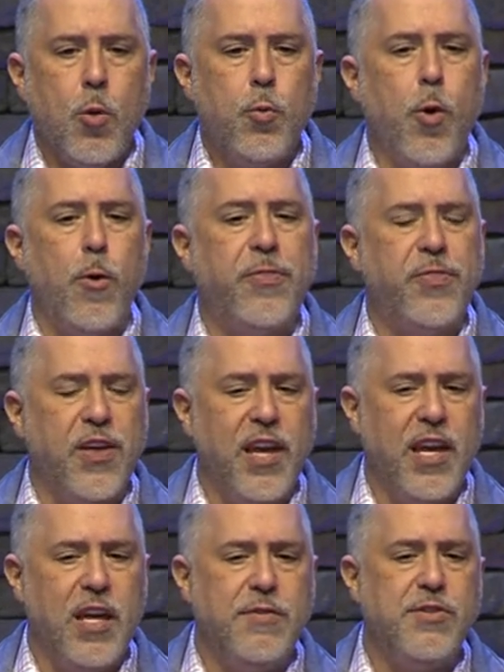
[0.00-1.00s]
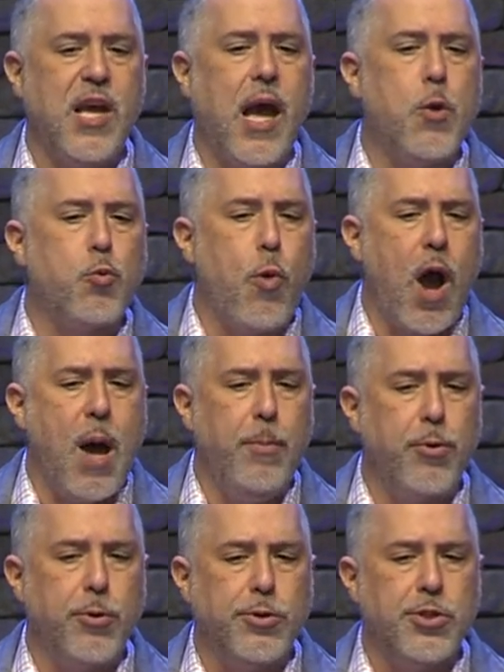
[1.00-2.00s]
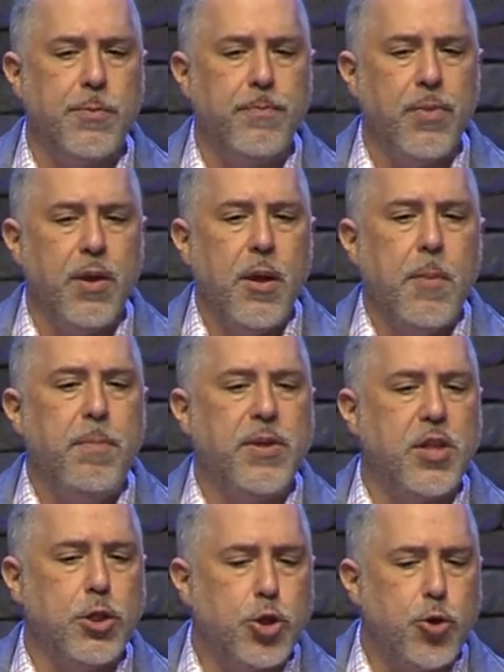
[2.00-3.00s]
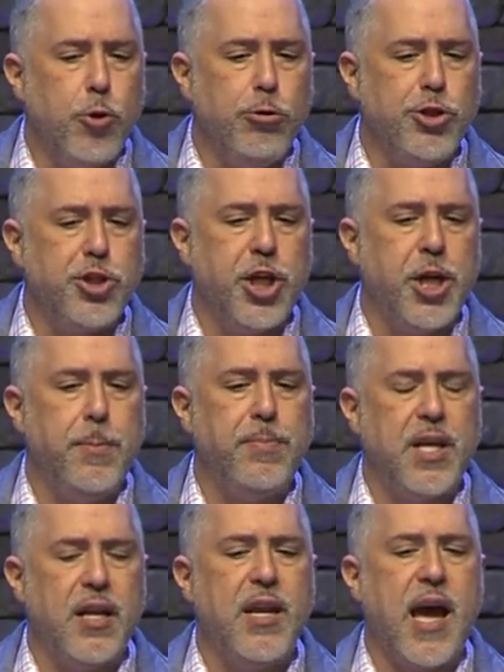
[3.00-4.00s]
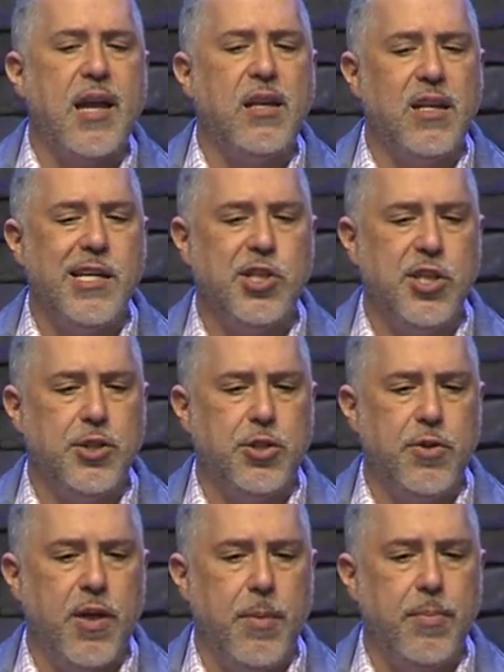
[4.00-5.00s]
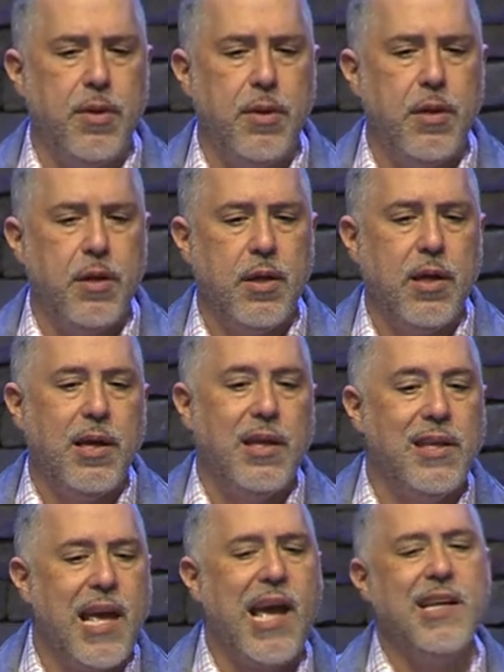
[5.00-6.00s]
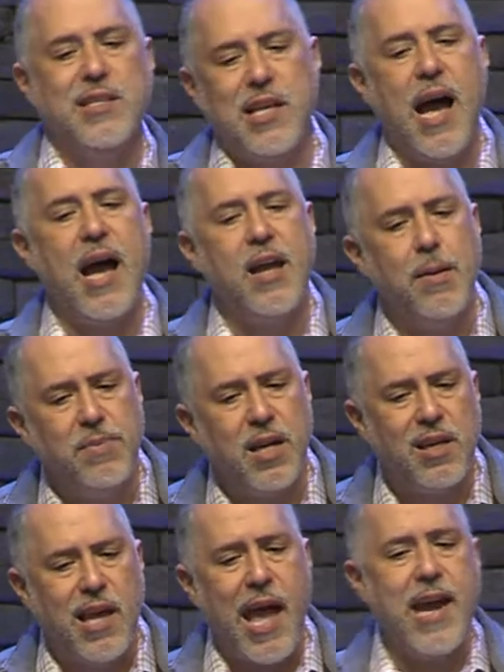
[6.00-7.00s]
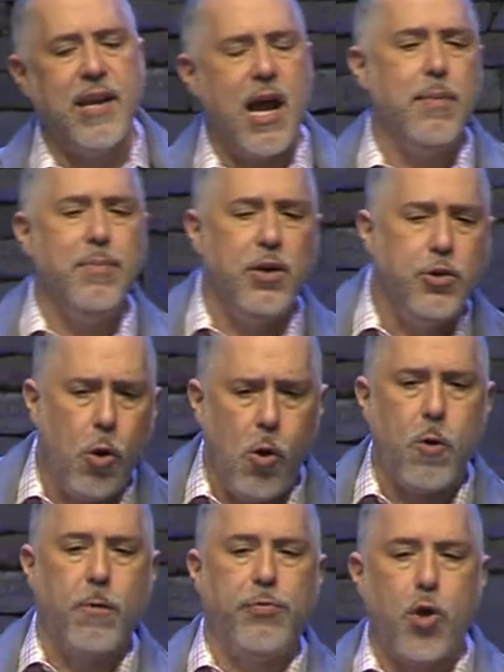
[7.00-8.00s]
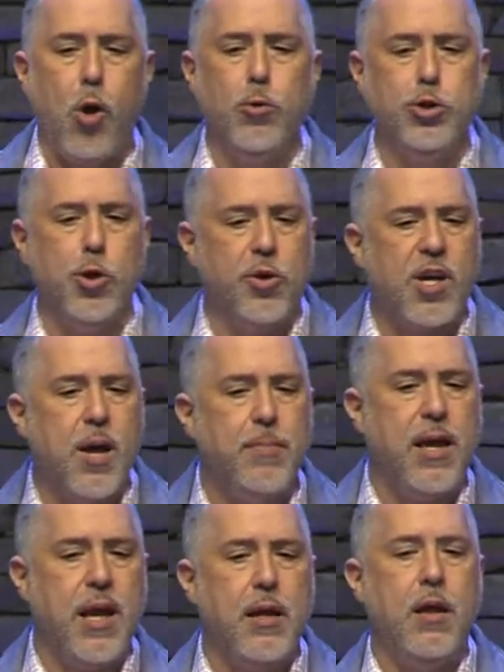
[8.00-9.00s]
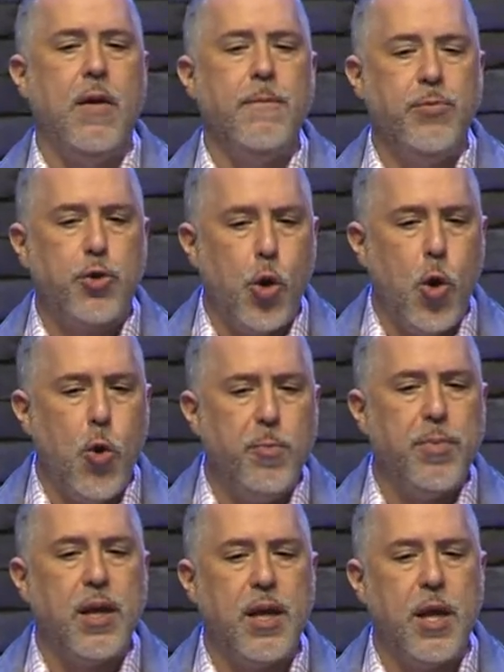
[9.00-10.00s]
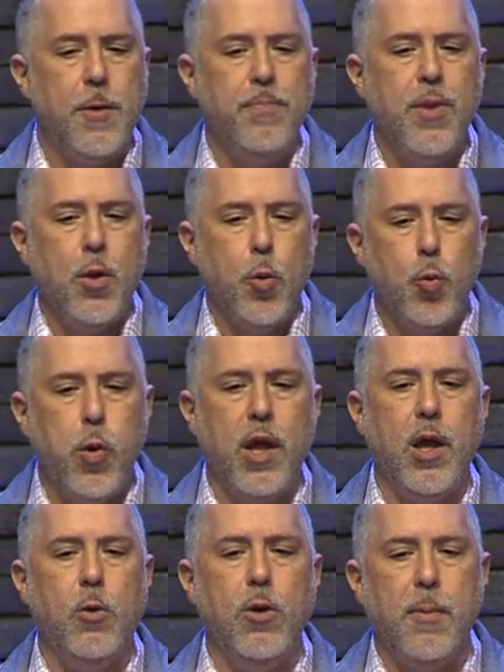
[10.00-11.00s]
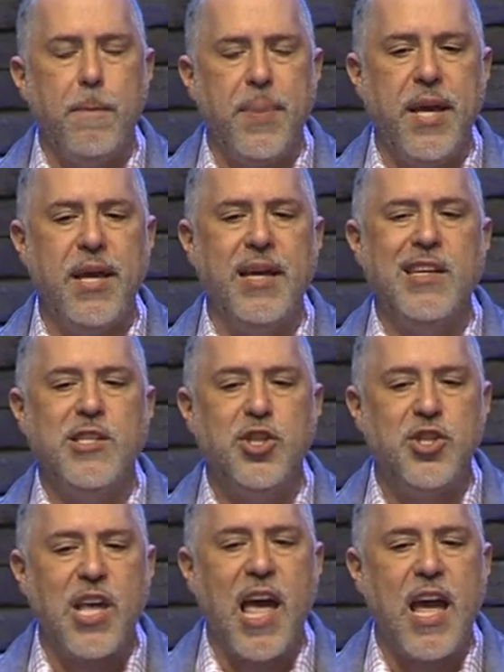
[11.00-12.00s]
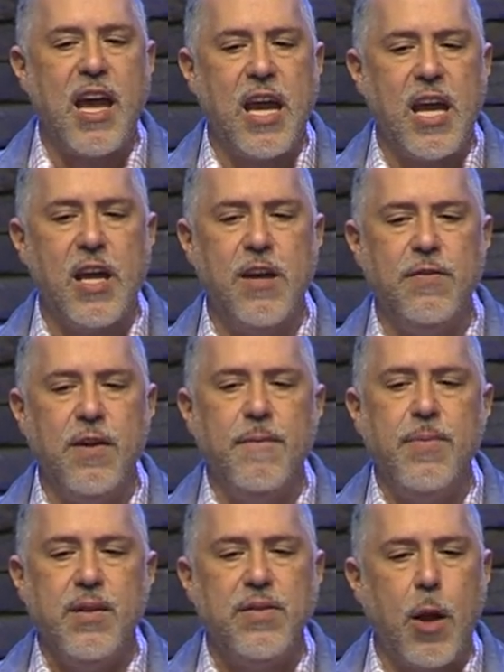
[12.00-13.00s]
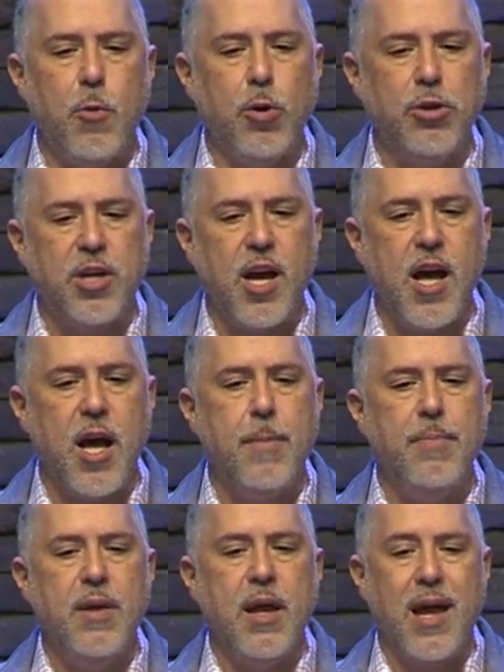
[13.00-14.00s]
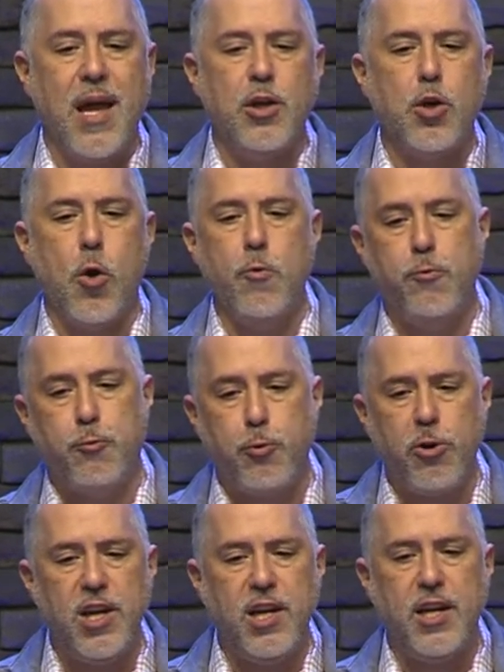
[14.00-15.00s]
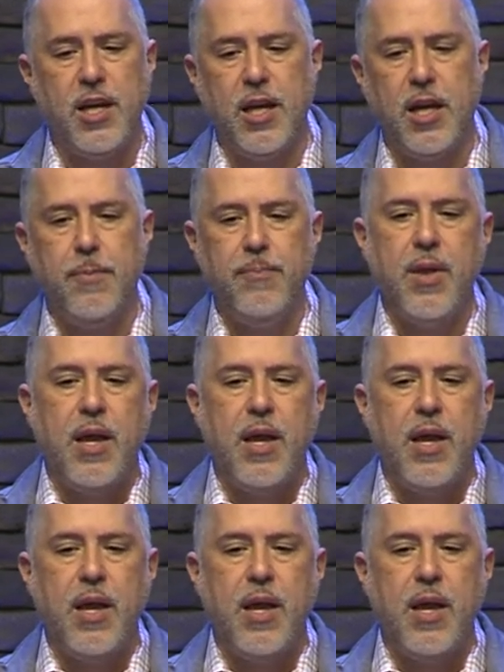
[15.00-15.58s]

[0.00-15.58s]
were thieves and robbers, but the true sheep did not listen to them. Yes, I am the gate, I am the door. Those who come in through me will be saved. They will come and go freely,